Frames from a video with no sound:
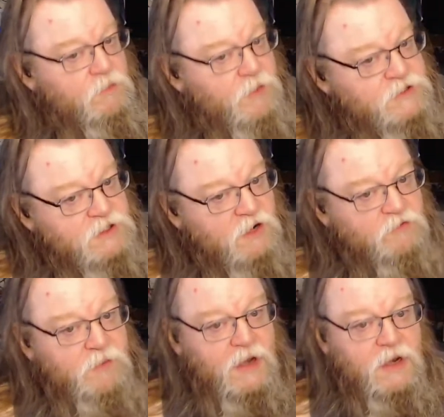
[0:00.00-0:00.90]
my
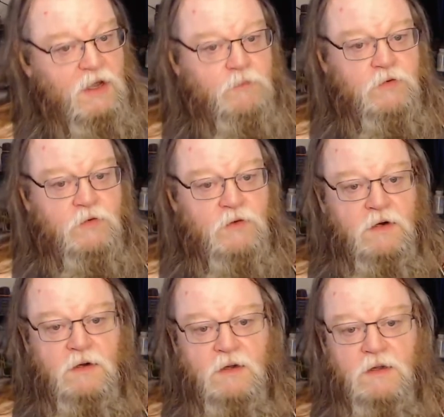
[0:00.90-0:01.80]
stuff back up to
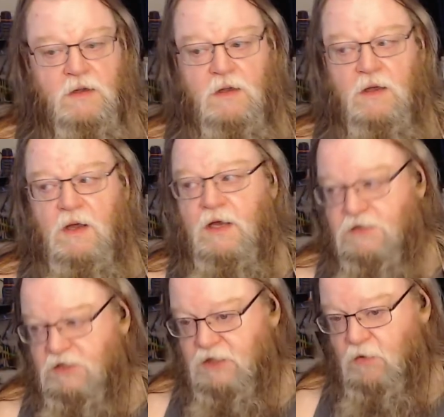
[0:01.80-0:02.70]
it,
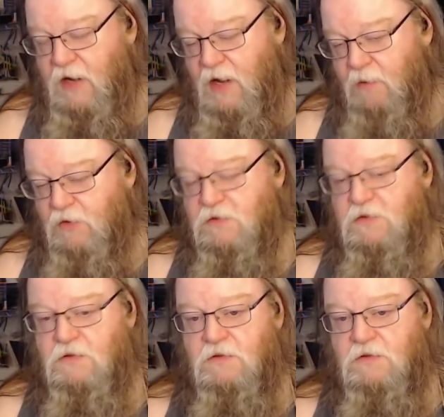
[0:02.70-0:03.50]
and see what happens.